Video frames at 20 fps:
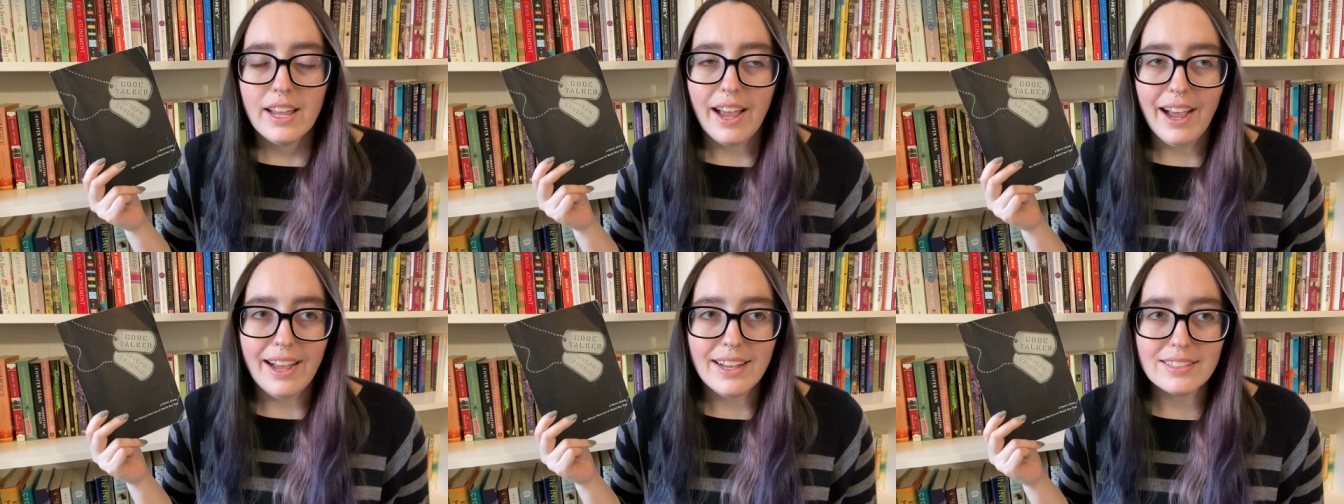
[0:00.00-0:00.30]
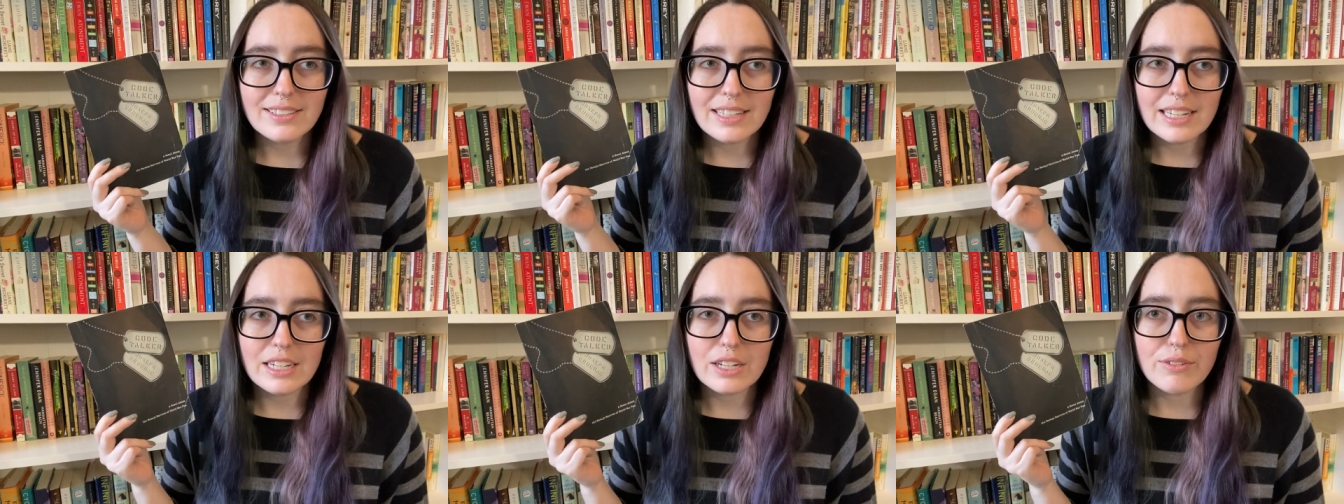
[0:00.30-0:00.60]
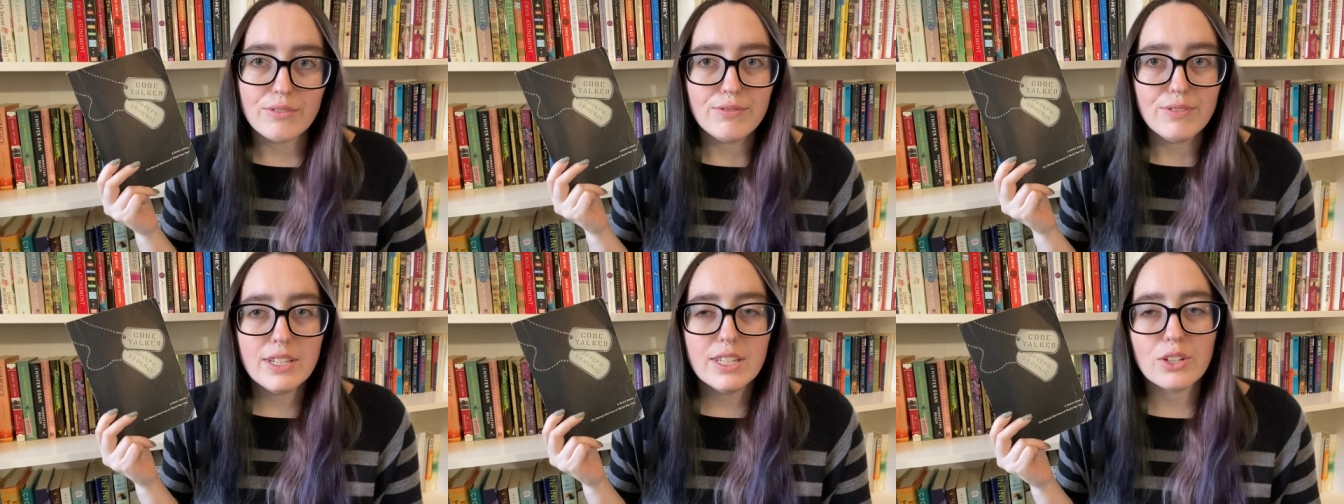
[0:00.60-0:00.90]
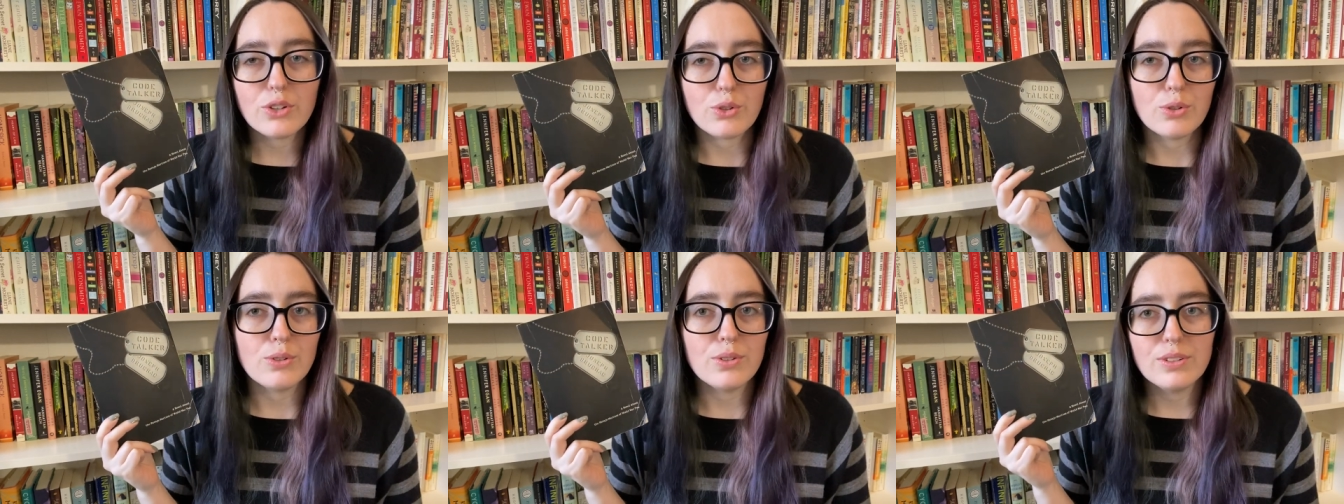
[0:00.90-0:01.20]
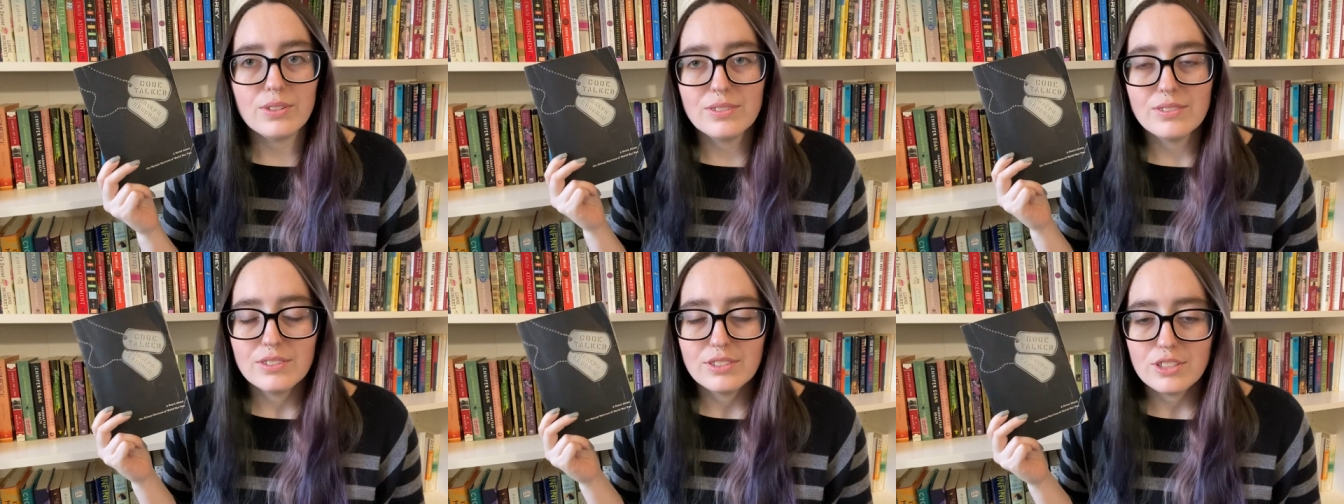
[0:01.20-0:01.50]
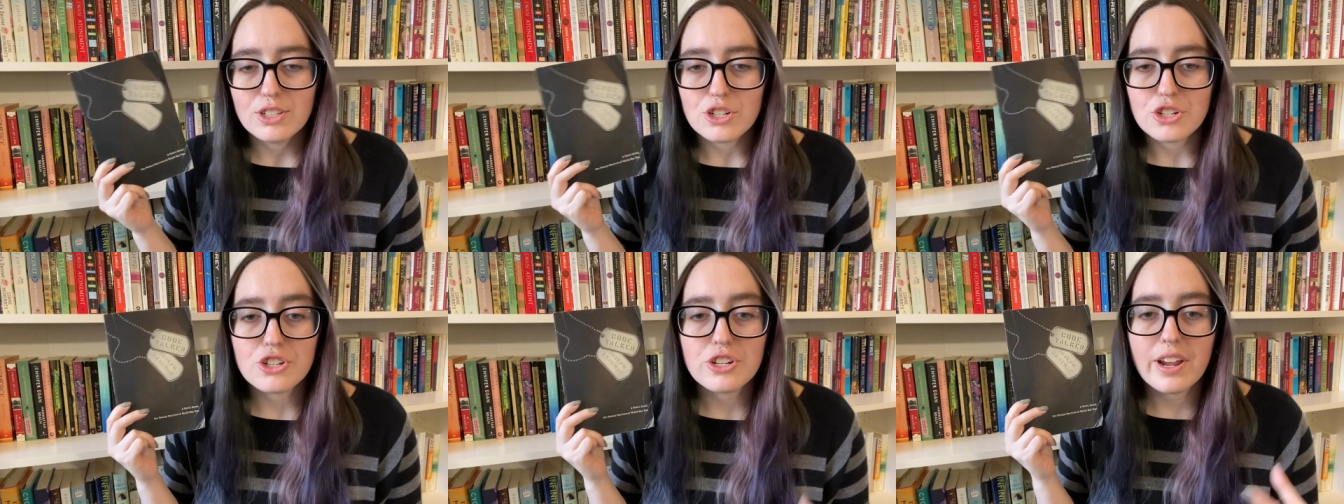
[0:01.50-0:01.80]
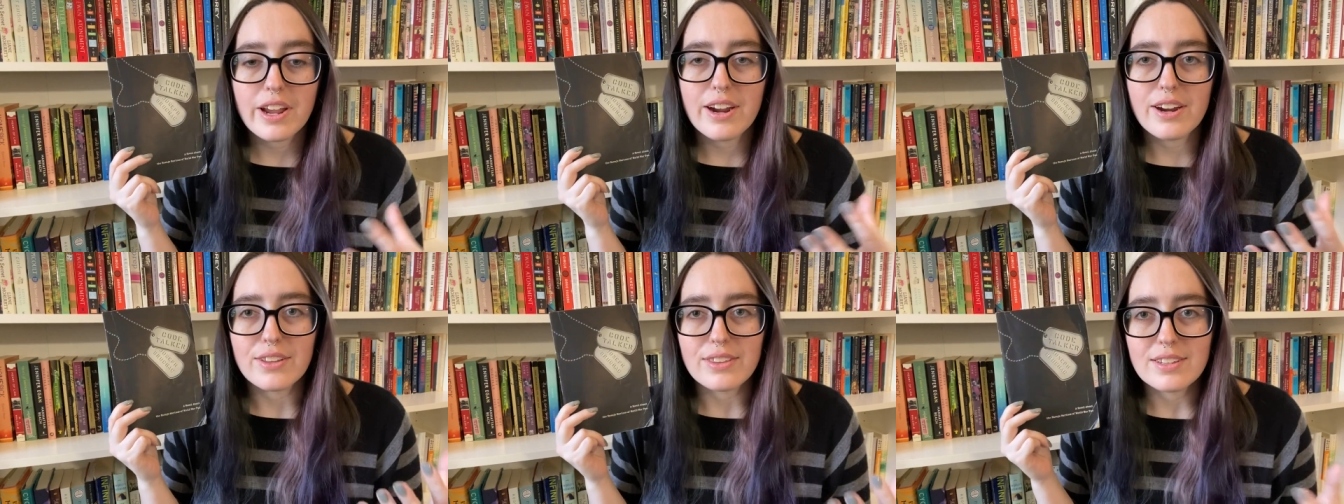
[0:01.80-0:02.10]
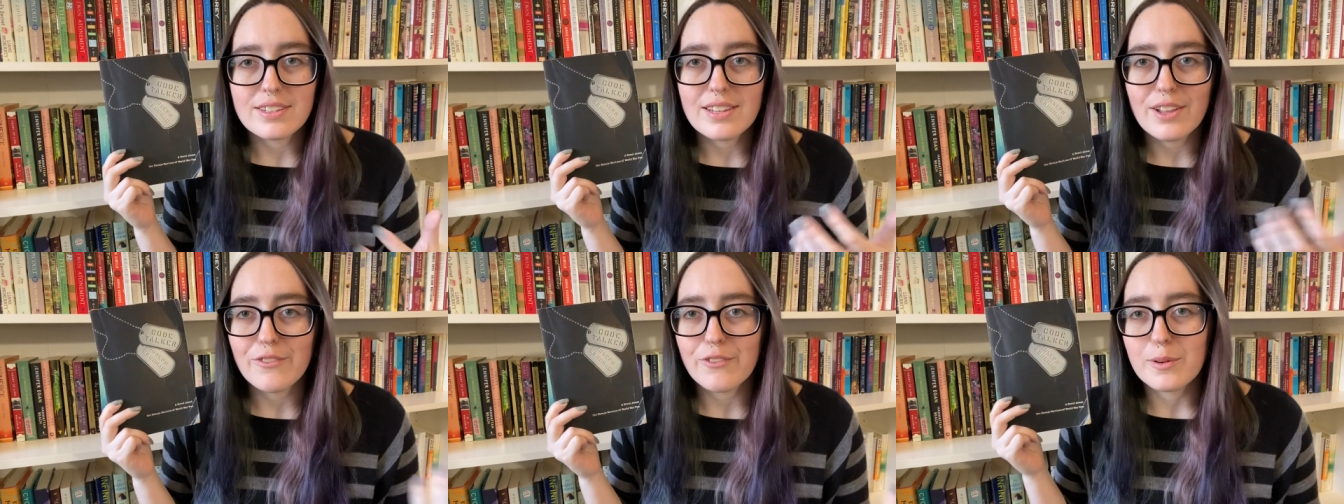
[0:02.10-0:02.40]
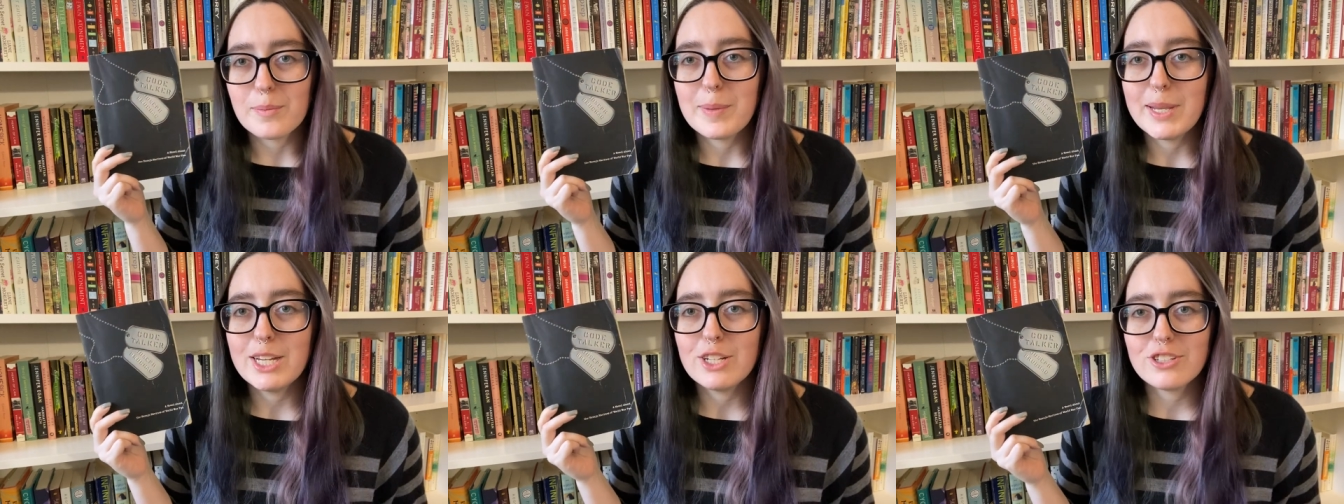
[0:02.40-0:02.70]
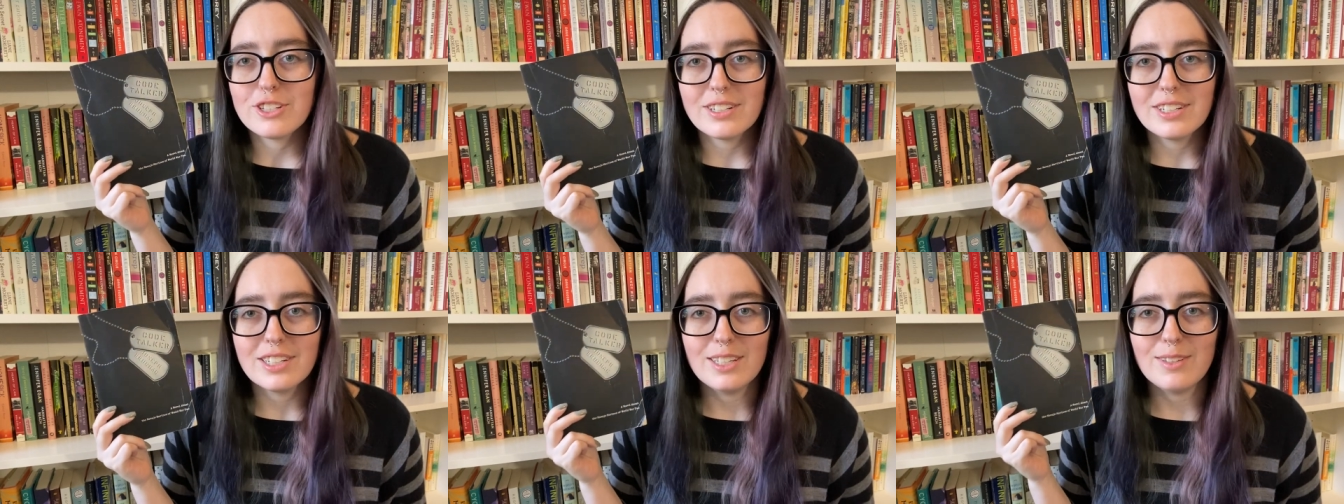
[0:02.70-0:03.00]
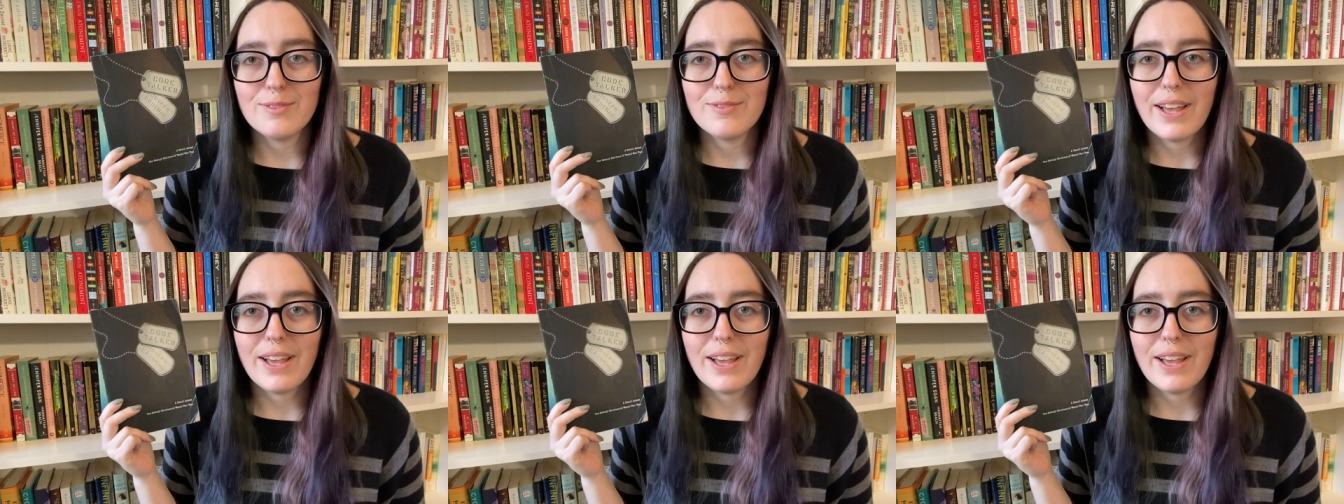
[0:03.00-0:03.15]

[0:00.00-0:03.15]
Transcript: as like a vehicle to share this information he